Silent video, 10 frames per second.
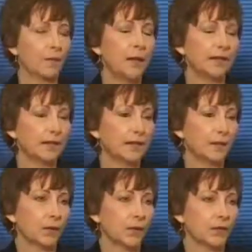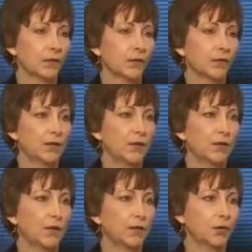Basically, what I do is I
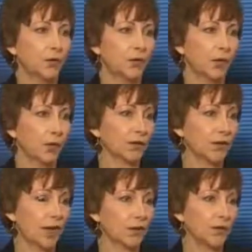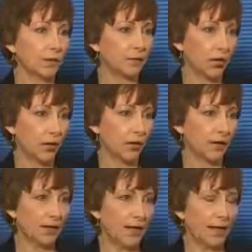go to a lower time frame
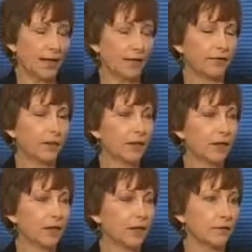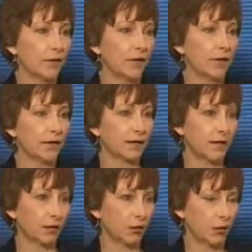chart, and if I'm looking for a
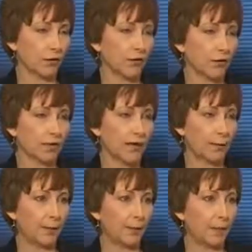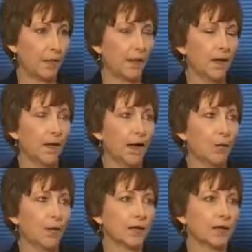sell trigger, for example, I
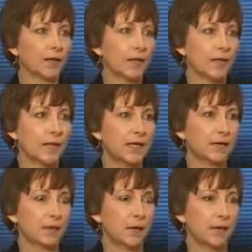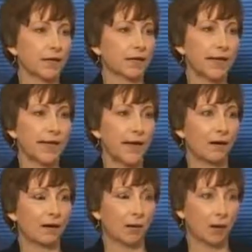want to see the market take
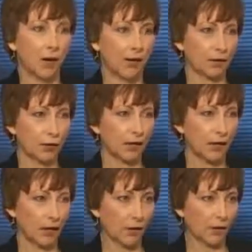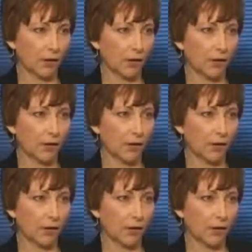out a prior swing low,